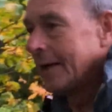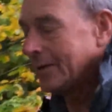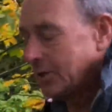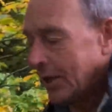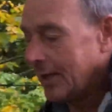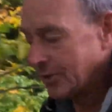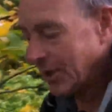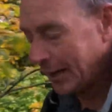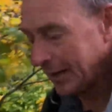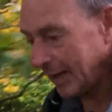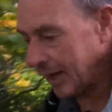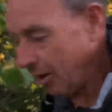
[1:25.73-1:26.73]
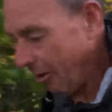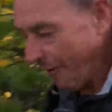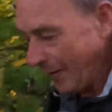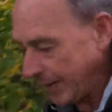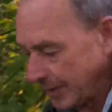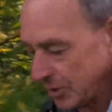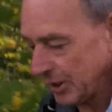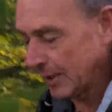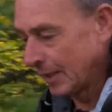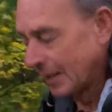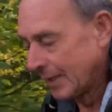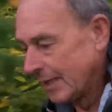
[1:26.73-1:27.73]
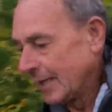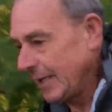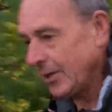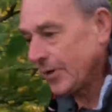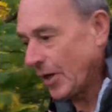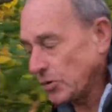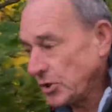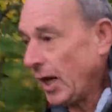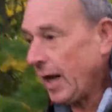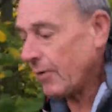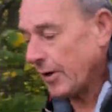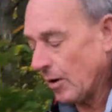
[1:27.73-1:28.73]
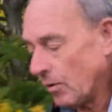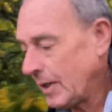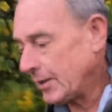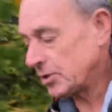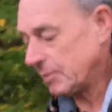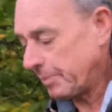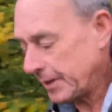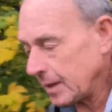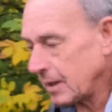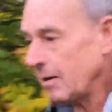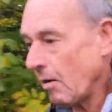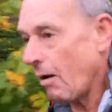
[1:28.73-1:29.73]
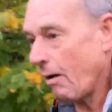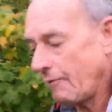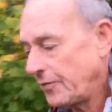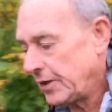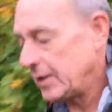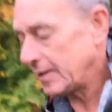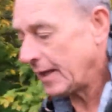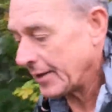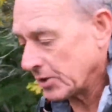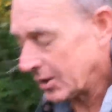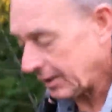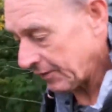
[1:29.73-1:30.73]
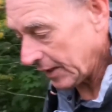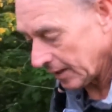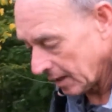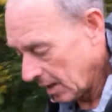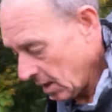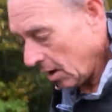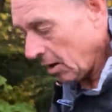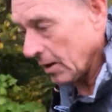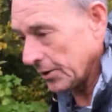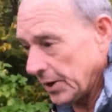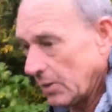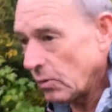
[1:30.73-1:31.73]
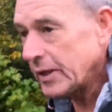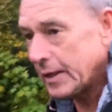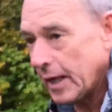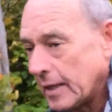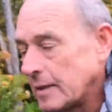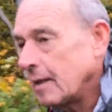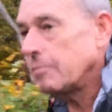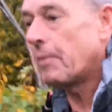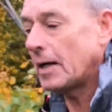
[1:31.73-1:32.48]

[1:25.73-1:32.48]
It's Saturday. It's here in Ontario. It's the beginning of the Thanksgiving holiday weekend.